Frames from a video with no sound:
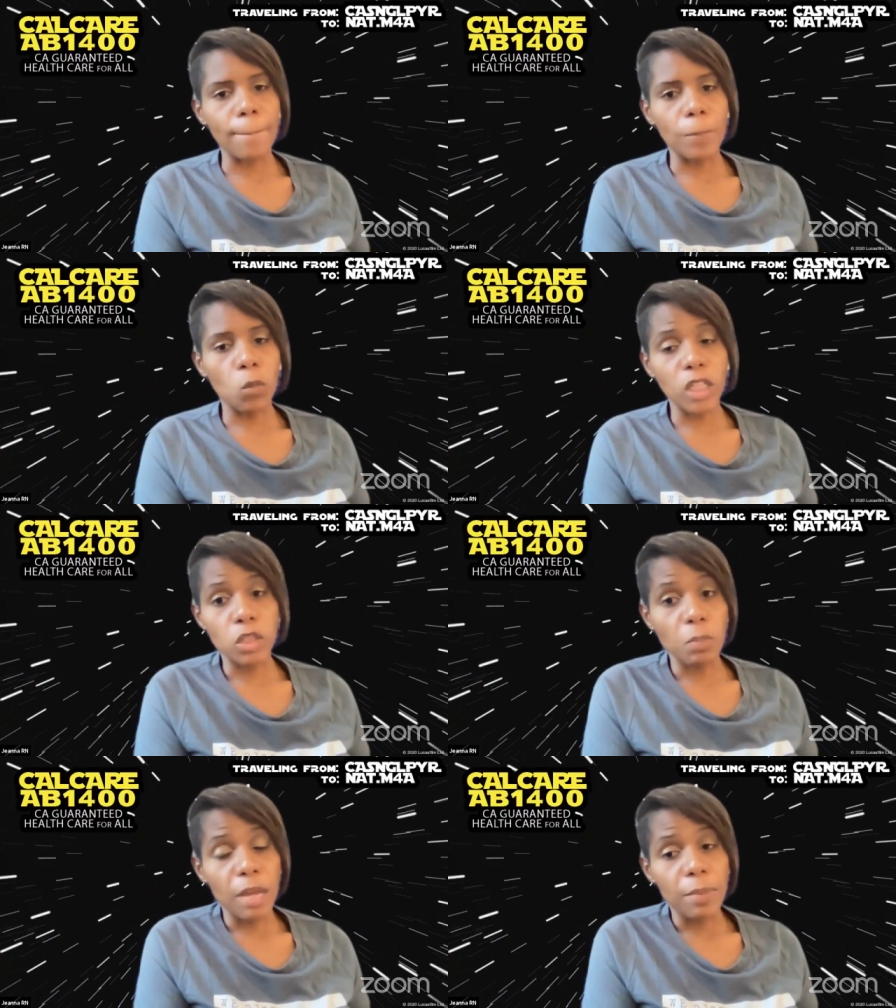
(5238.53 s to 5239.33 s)

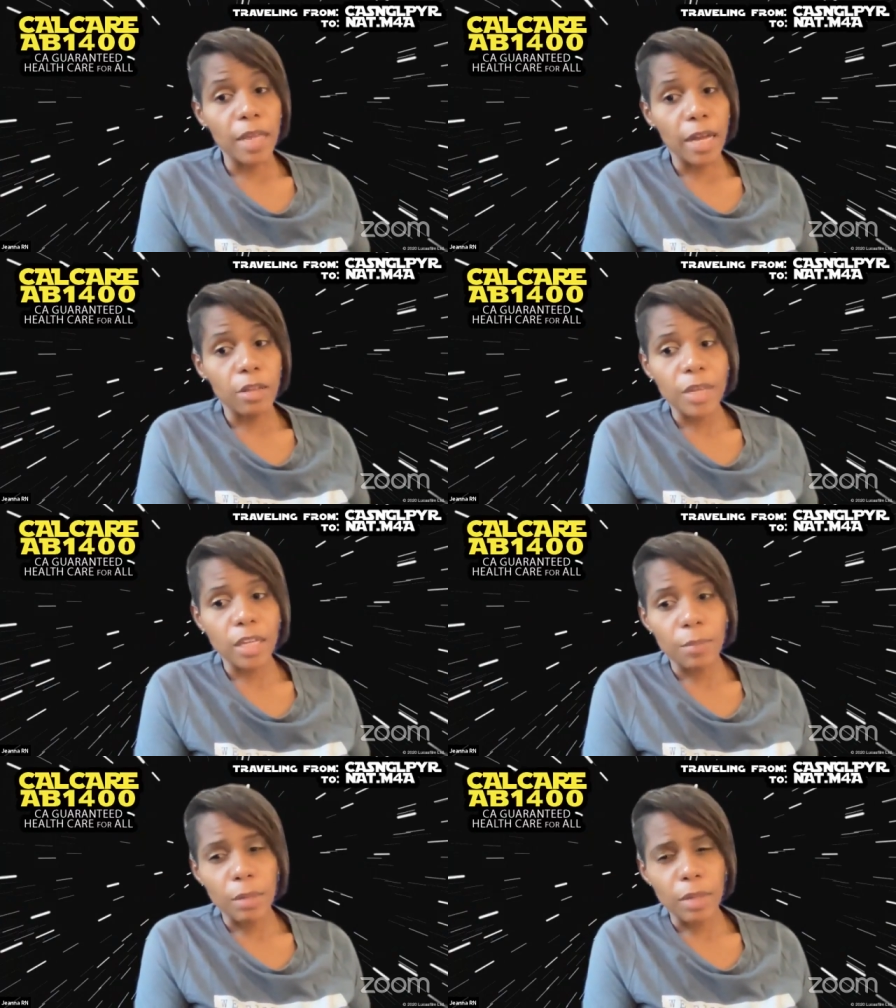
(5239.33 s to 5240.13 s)
which maybe that could be
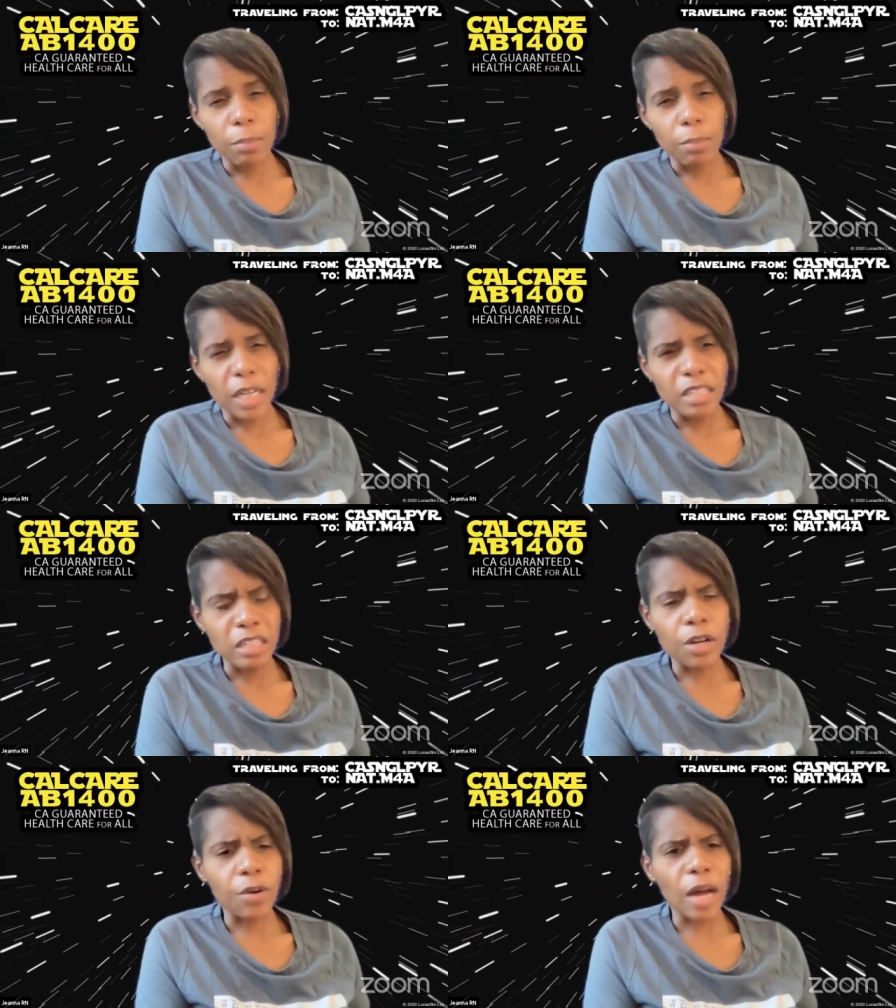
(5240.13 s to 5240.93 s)
an amendment, but
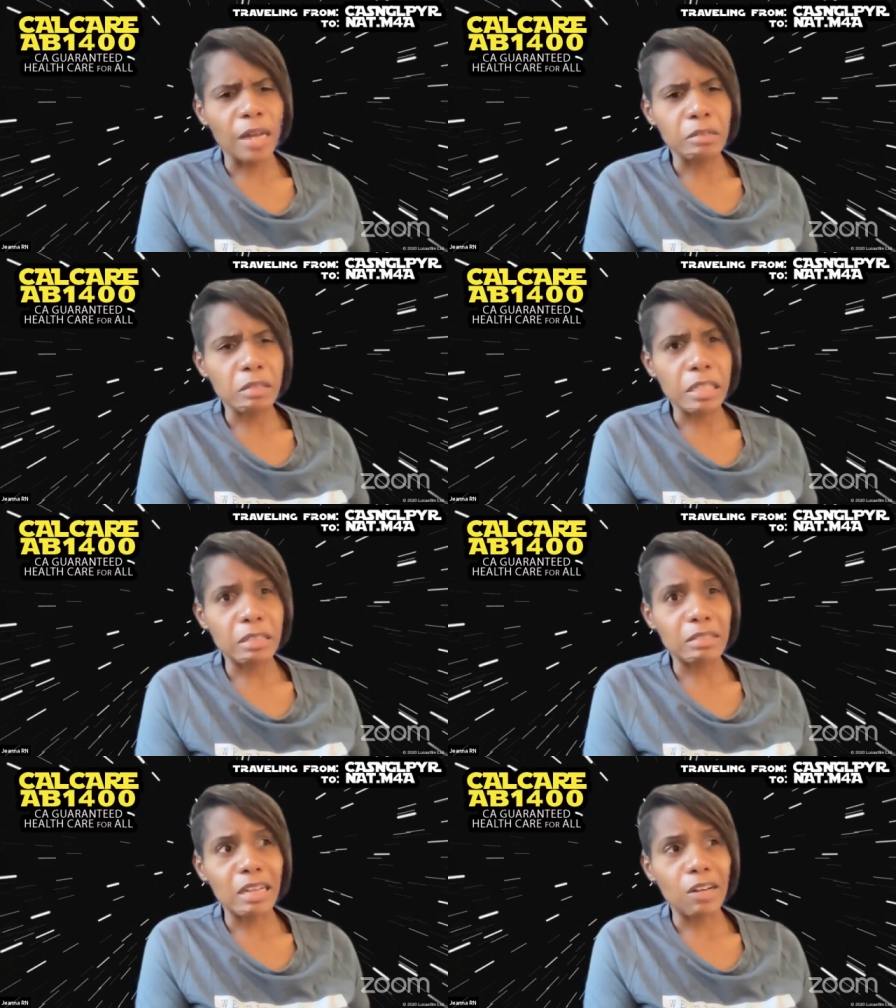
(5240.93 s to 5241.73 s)

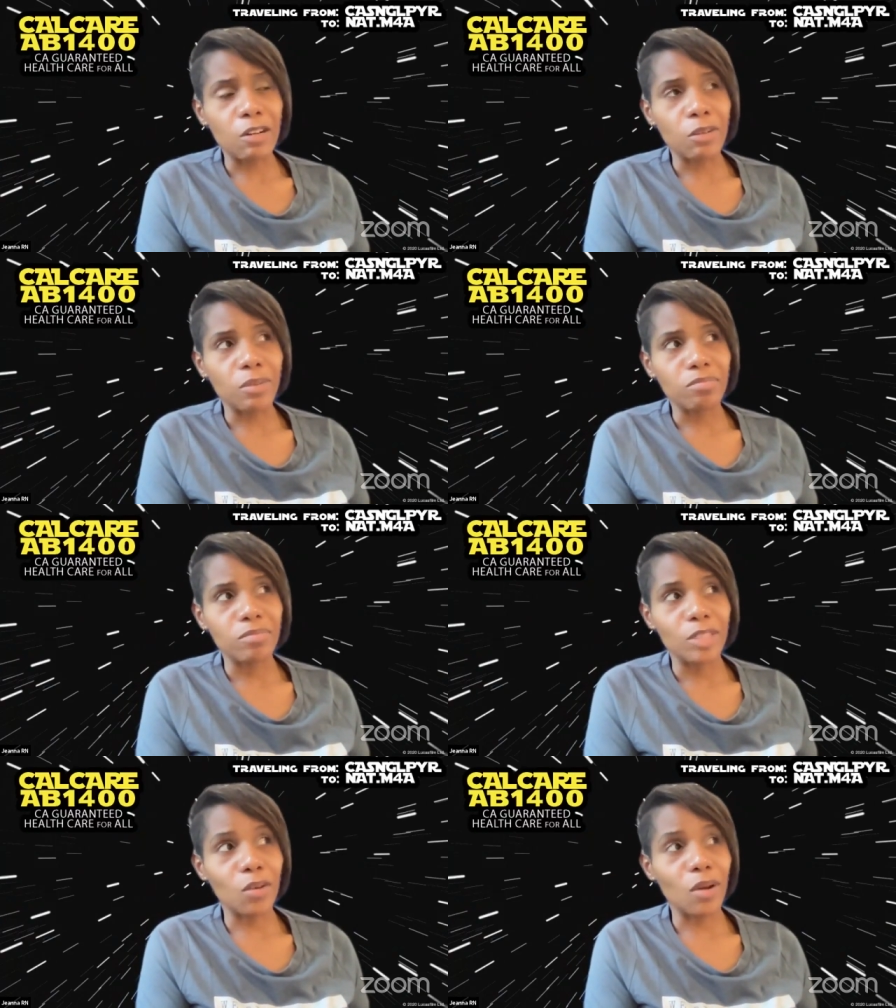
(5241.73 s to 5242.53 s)
no,
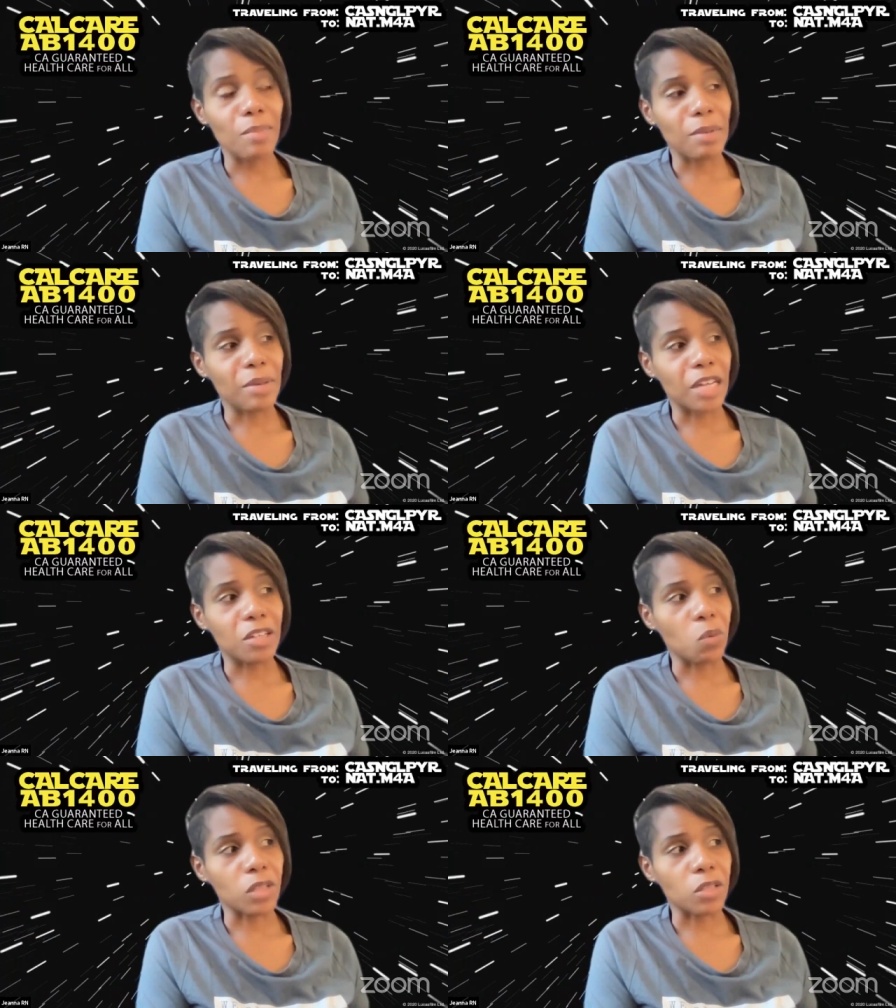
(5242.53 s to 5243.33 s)
you know what, maybe I
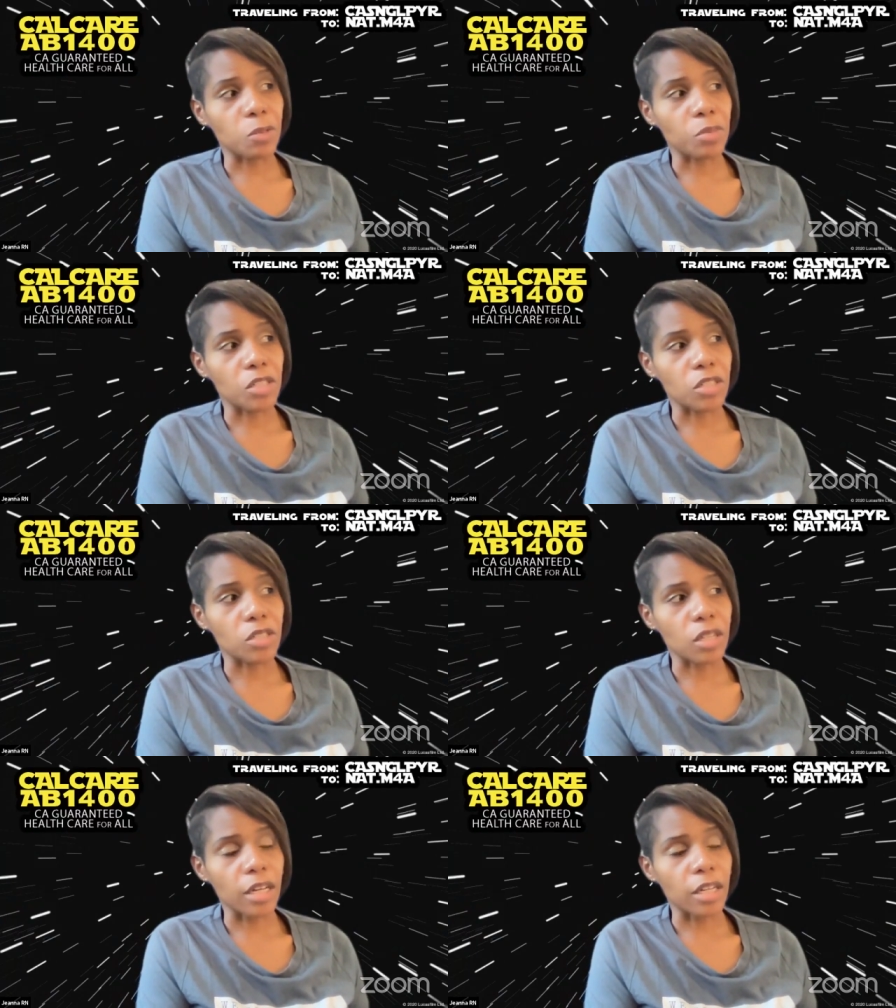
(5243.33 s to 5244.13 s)
don't want those
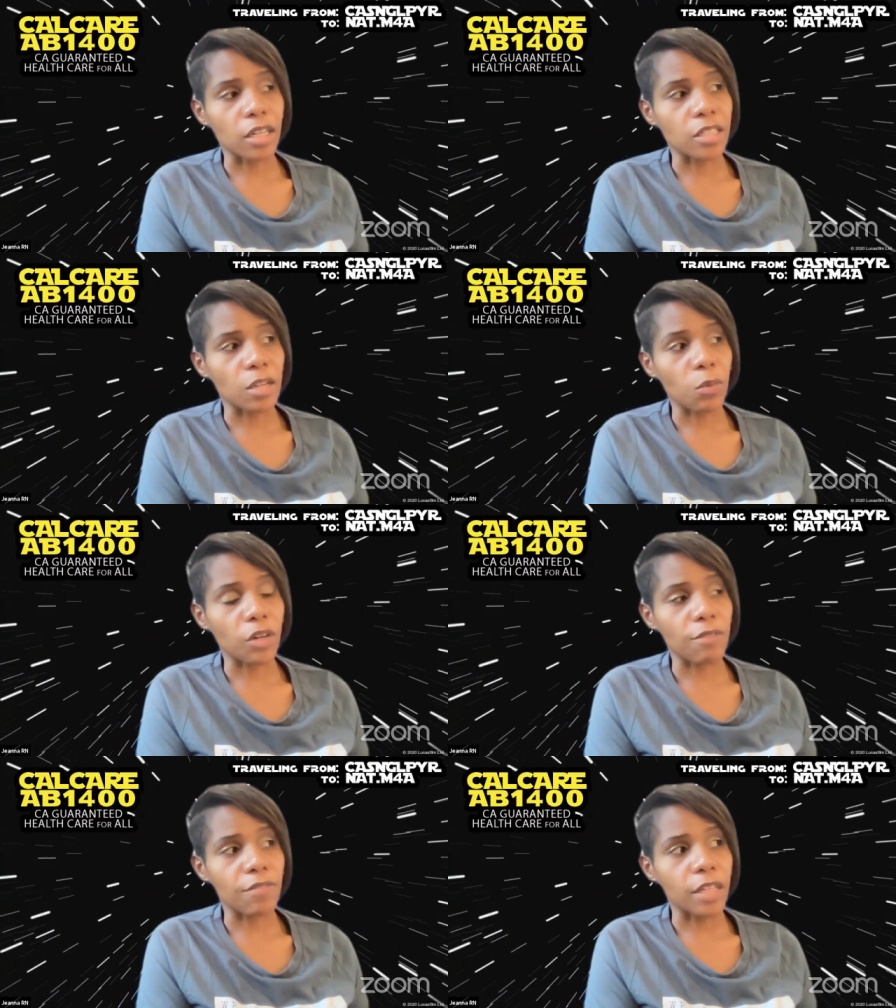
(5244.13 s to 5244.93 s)
positions elected, because then we're
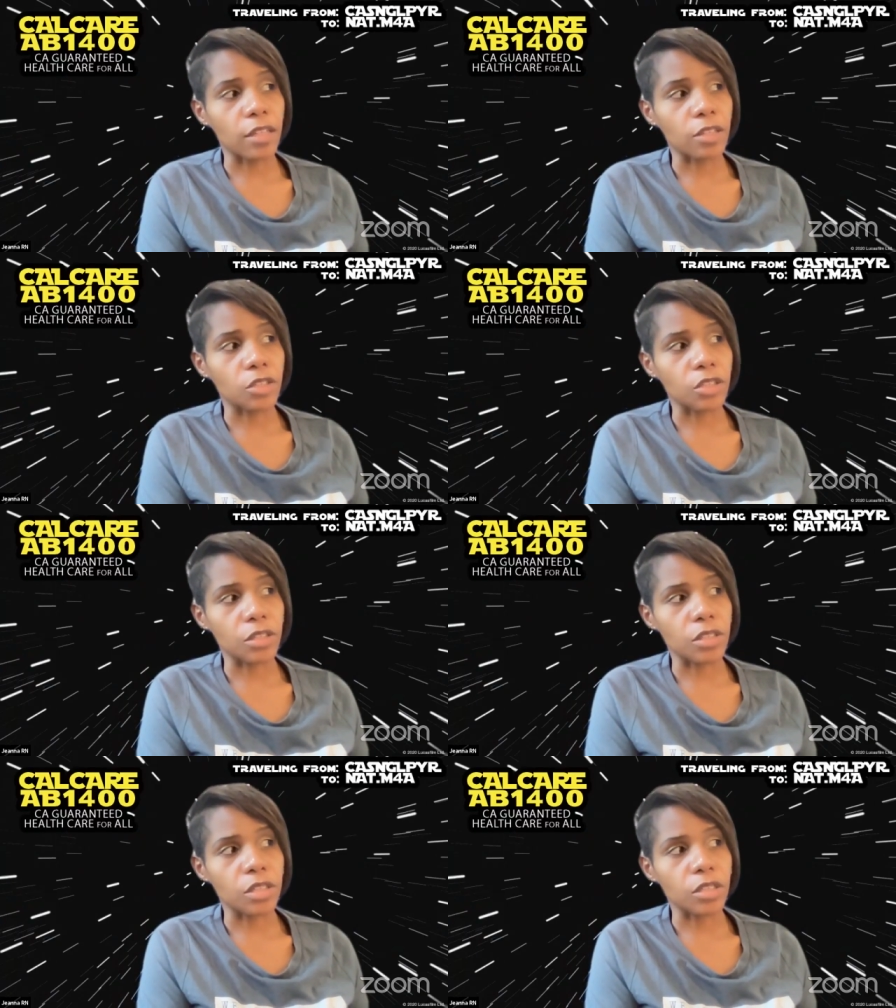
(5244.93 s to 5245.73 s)
going to fight the
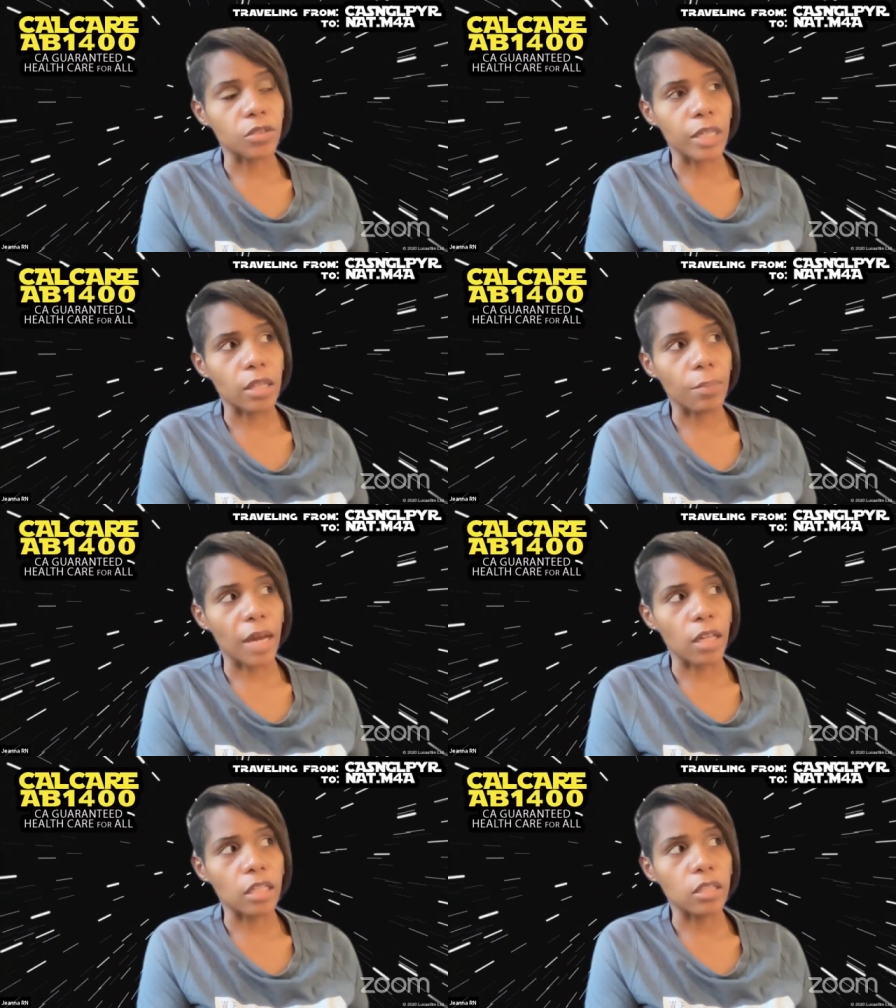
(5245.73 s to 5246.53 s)
insurance industry at the
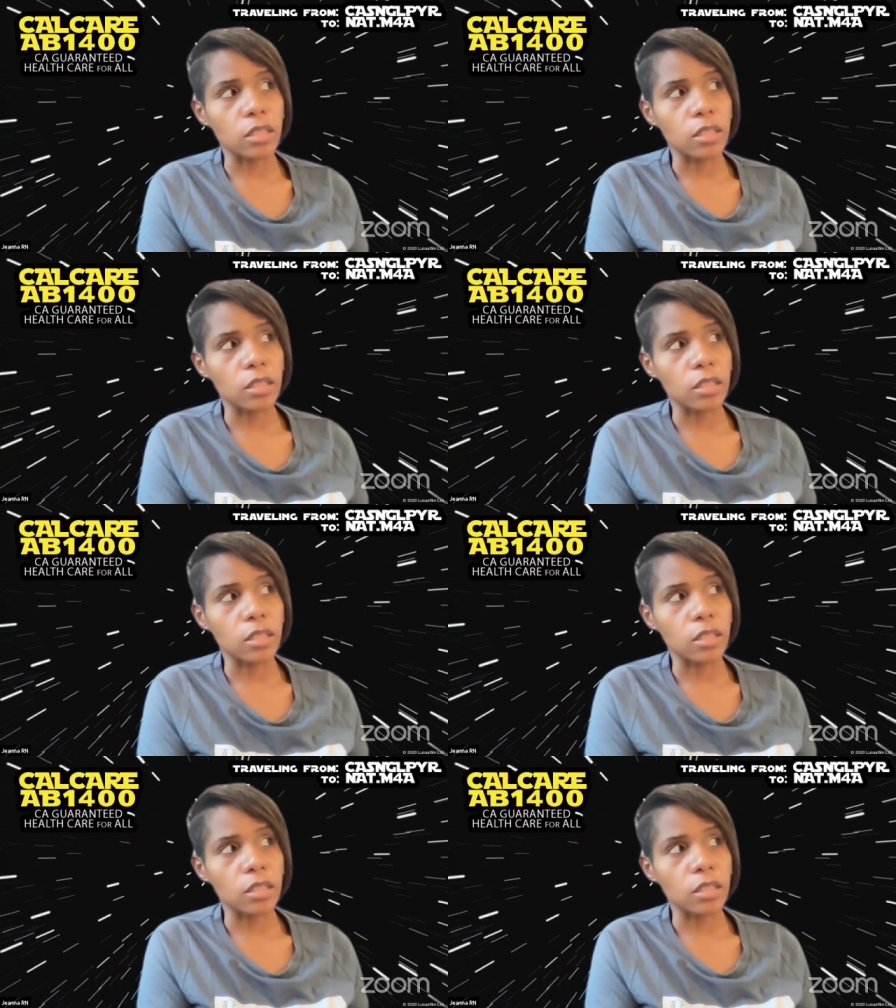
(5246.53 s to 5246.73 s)
ballot.